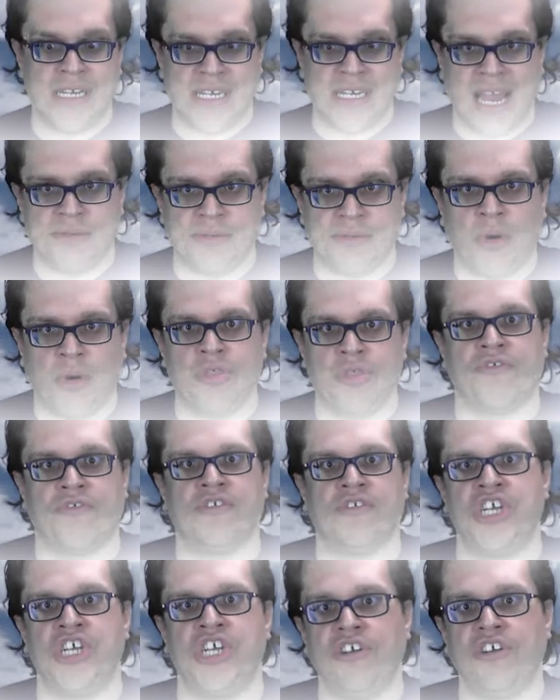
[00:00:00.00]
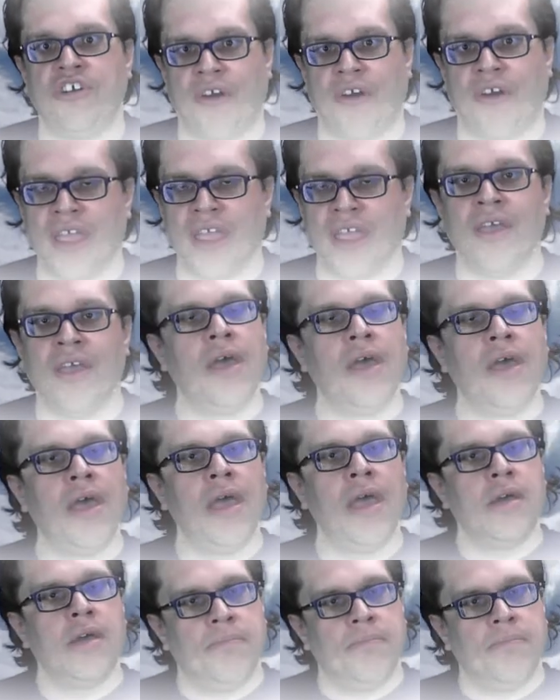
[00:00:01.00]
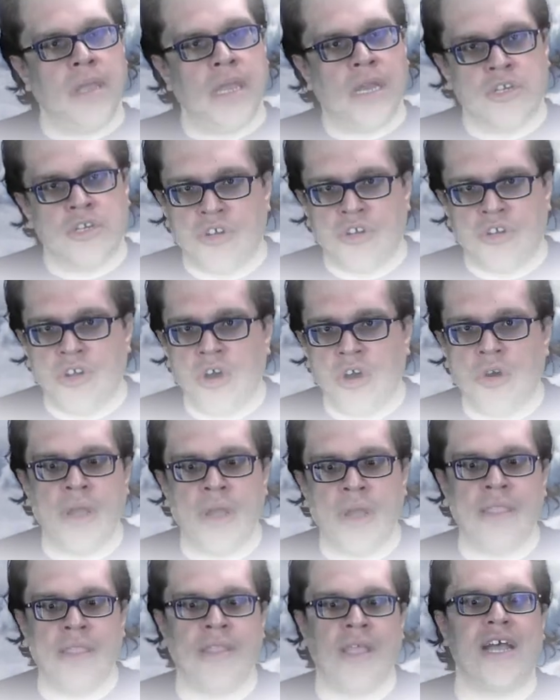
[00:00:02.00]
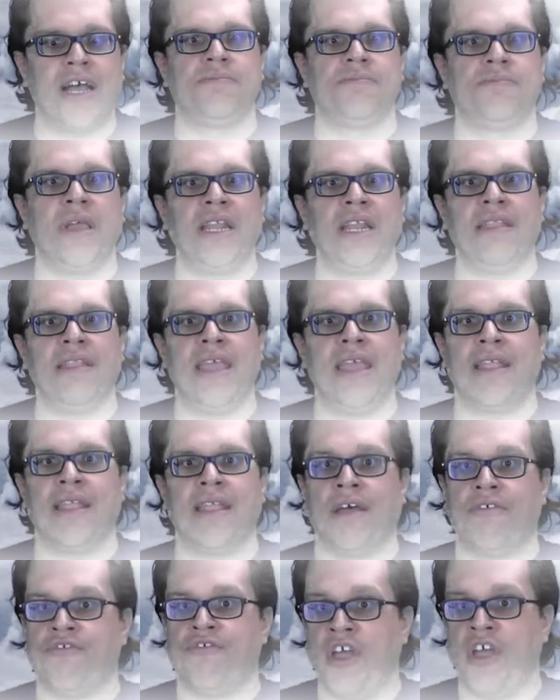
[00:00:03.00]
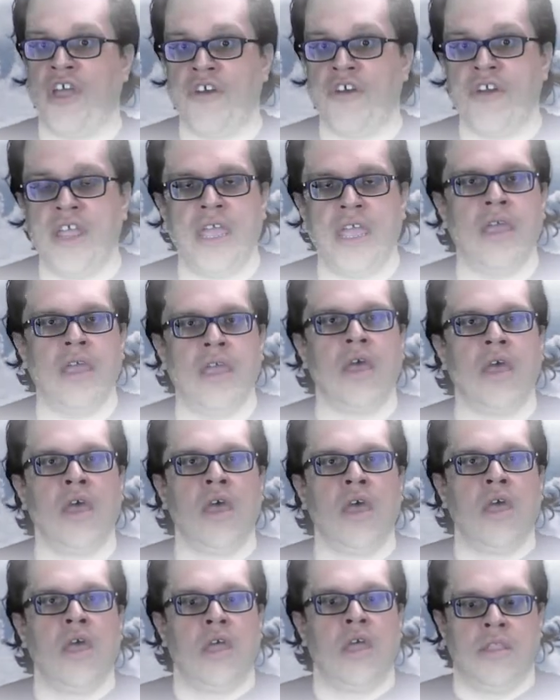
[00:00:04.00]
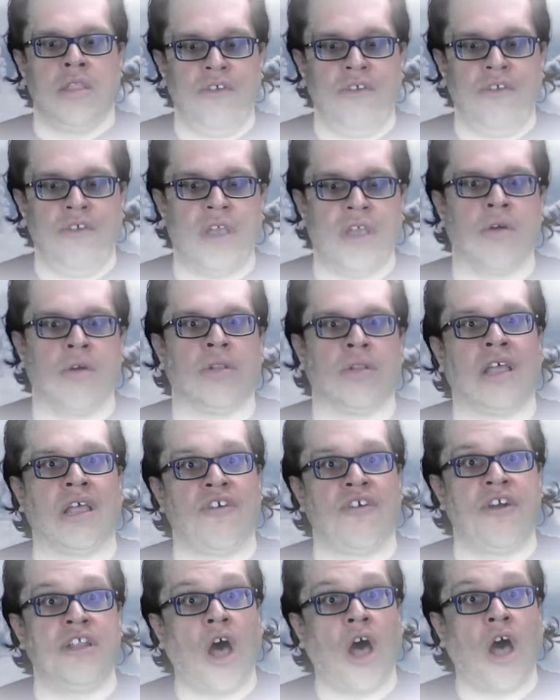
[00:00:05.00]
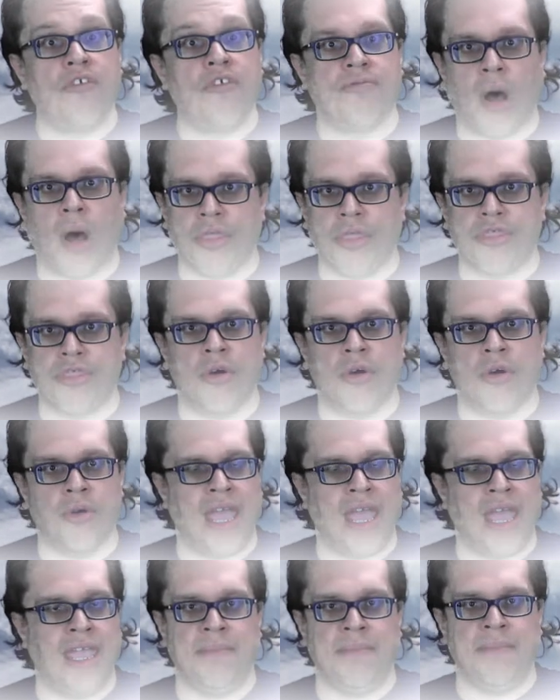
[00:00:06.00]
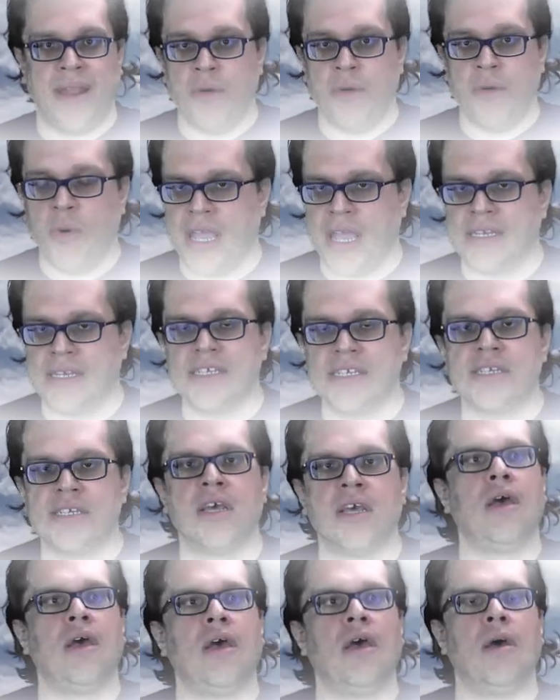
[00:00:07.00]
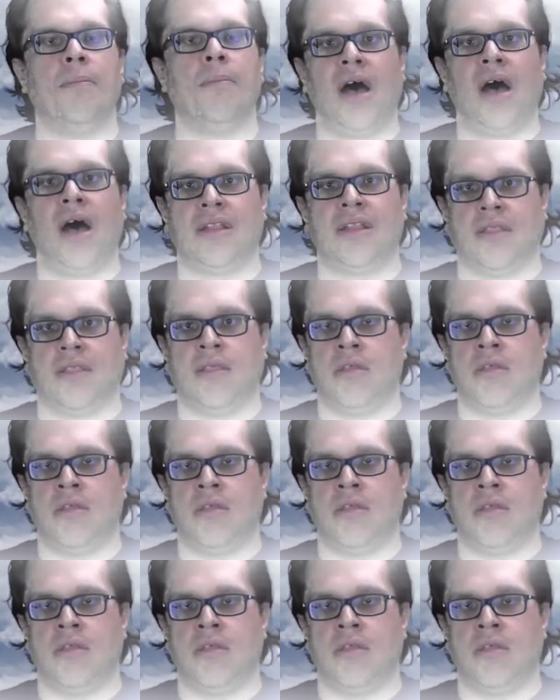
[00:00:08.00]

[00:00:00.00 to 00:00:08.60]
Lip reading: last month of January. Because it has been indeed a very difficult, a very tough month, okay, in many ways. But